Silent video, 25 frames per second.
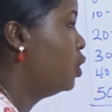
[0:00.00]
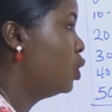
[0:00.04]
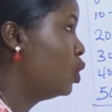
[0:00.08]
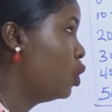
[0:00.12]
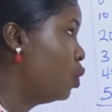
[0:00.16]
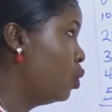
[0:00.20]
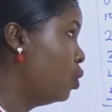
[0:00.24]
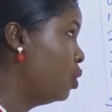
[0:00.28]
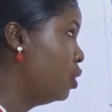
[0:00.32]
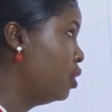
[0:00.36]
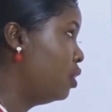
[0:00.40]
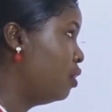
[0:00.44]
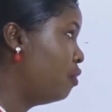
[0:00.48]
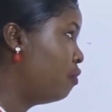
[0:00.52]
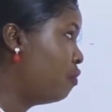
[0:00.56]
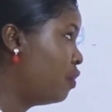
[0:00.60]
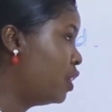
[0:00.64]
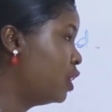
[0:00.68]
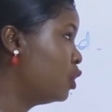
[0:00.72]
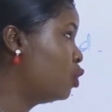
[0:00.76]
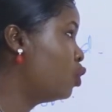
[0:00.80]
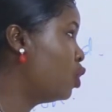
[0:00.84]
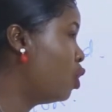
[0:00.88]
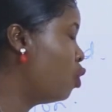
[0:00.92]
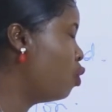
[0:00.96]
So the
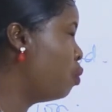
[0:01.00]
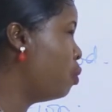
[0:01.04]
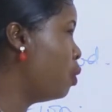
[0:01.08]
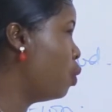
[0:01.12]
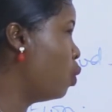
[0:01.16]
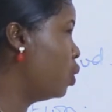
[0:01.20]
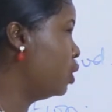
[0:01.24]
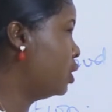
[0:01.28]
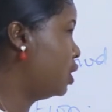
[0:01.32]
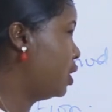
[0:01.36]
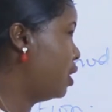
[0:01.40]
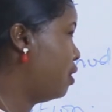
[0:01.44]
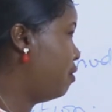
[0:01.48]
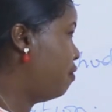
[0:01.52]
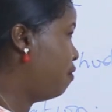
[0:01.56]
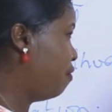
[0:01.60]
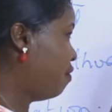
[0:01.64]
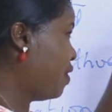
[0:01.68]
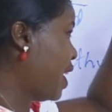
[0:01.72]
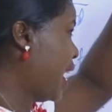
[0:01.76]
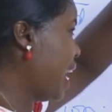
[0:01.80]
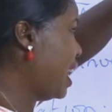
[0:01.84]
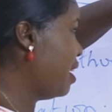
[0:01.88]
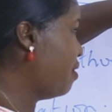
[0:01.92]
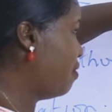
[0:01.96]
first one will be what?
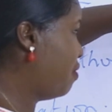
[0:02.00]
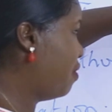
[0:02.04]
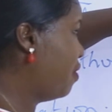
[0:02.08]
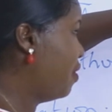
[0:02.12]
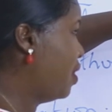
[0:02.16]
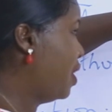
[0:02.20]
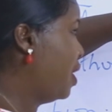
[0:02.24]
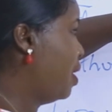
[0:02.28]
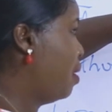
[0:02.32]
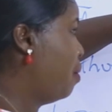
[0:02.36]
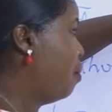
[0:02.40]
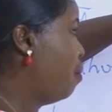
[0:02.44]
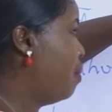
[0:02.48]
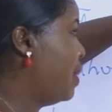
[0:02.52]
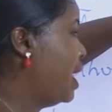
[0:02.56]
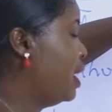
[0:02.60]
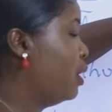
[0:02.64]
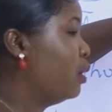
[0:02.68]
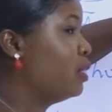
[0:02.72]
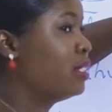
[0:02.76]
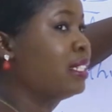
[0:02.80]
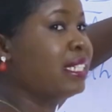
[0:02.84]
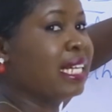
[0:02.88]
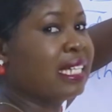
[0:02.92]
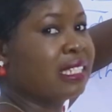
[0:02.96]
5
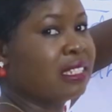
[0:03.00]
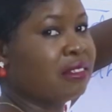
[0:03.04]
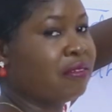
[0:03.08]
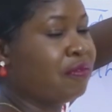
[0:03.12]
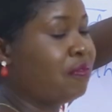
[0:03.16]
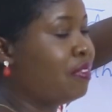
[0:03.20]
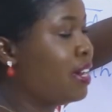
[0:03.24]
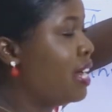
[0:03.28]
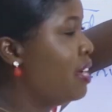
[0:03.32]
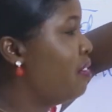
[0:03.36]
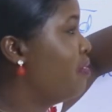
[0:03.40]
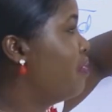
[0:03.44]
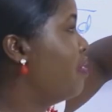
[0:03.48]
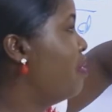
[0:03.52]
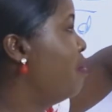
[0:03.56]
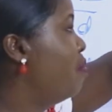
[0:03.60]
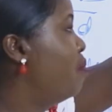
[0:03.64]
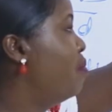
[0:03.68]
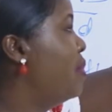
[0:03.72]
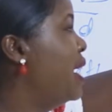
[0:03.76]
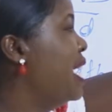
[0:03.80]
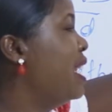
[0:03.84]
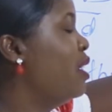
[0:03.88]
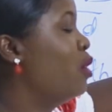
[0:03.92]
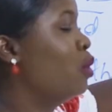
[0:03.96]
minus 35
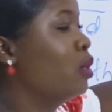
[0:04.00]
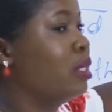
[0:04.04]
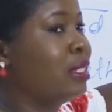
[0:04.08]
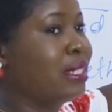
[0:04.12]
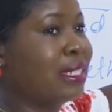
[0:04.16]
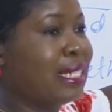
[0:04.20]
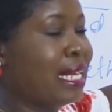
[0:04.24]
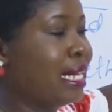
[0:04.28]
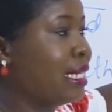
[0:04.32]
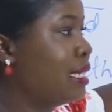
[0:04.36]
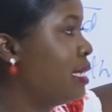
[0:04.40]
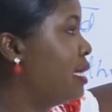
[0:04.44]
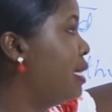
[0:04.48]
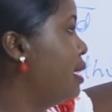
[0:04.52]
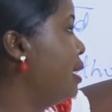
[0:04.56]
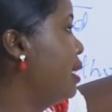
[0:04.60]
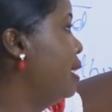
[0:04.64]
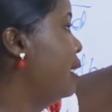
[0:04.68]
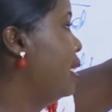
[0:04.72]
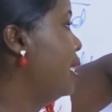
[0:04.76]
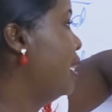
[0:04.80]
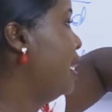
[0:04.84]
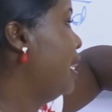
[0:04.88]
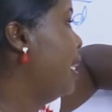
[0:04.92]
minus 30.